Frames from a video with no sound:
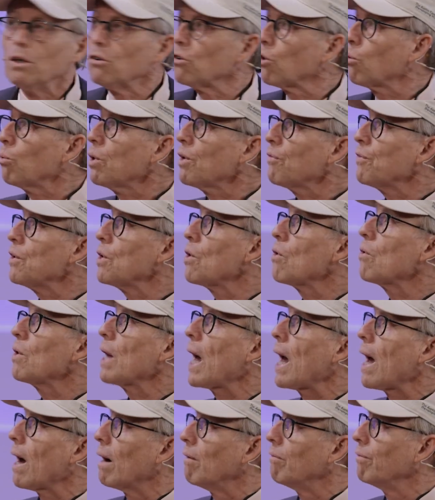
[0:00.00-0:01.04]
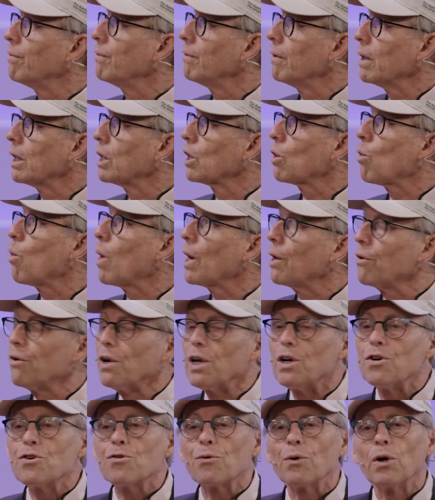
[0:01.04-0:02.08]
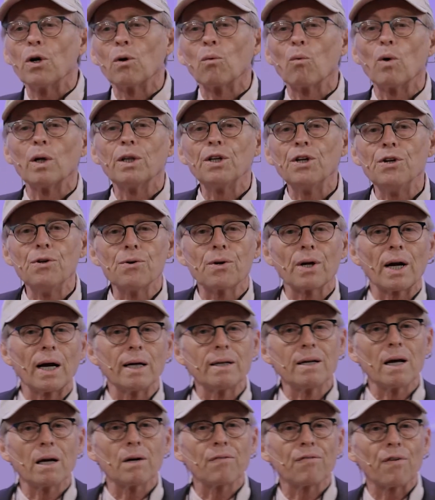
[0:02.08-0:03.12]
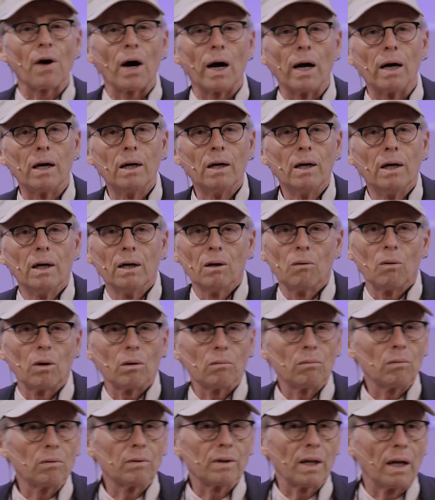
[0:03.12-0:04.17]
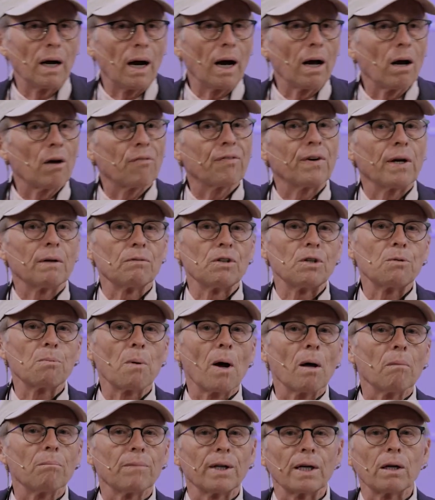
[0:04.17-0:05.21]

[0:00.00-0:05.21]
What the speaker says: So what if you don't have an acquired injury or one that you can identify? Well, I often have this problem.